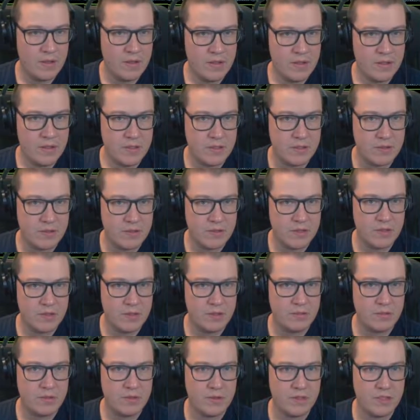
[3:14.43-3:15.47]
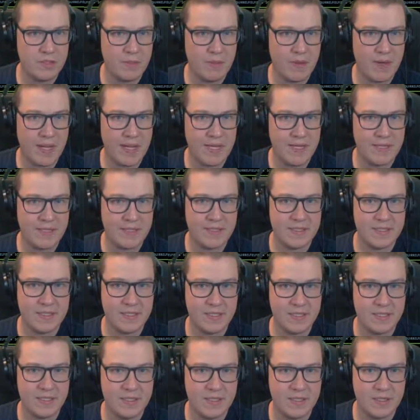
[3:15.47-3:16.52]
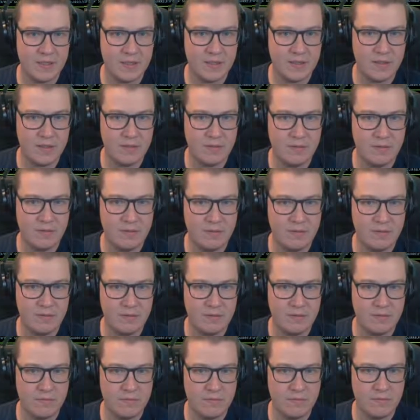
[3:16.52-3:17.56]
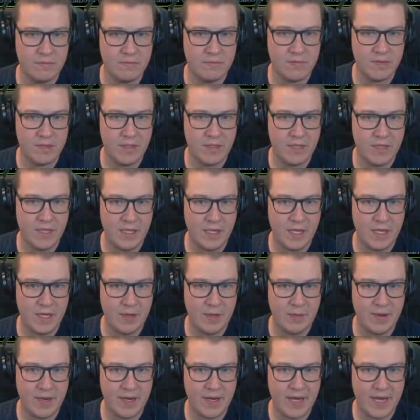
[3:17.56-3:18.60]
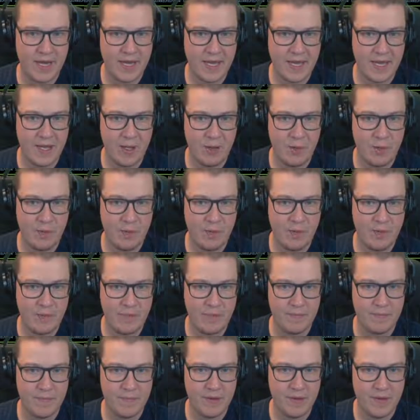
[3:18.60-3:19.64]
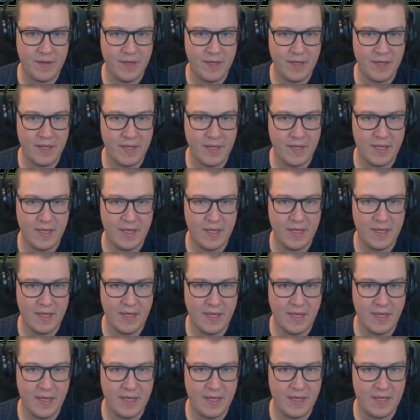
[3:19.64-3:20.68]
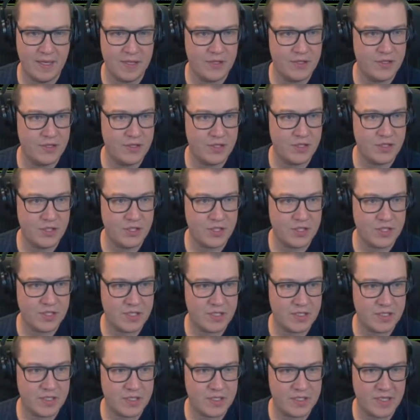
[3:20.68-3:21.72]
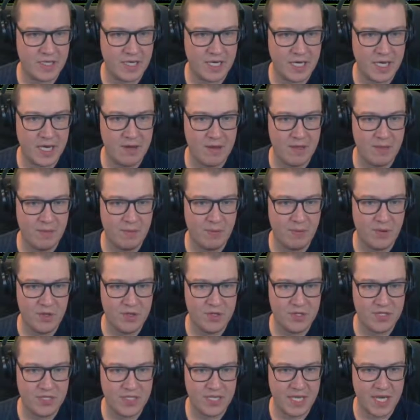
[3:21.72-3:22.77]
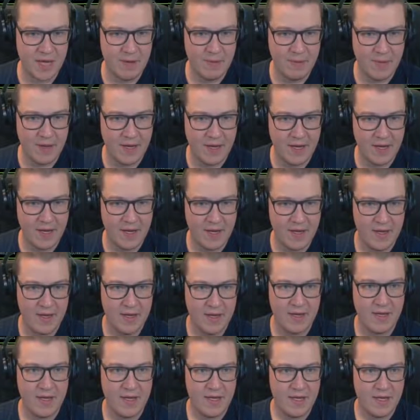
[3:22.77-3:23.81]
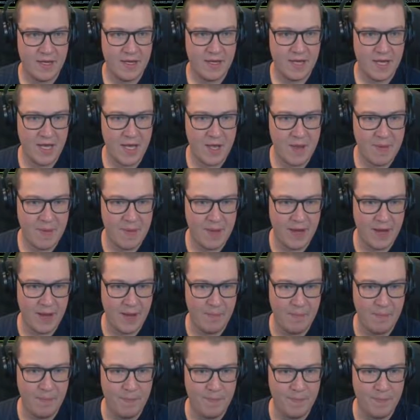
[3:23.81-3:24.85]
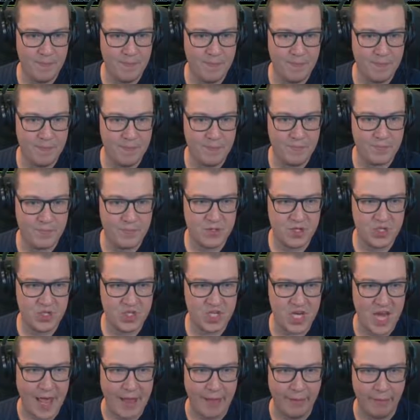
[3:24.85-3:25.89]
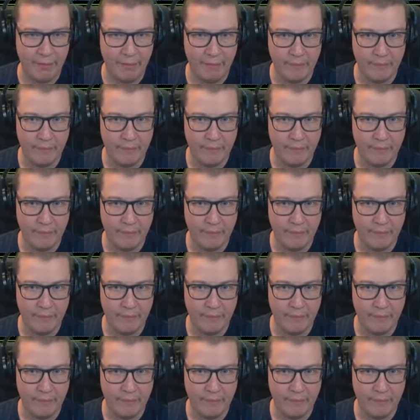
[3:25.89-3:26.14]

So saltwater plants. Let's do a little bit of kelp. And just to keep the punters happy, how about a shell?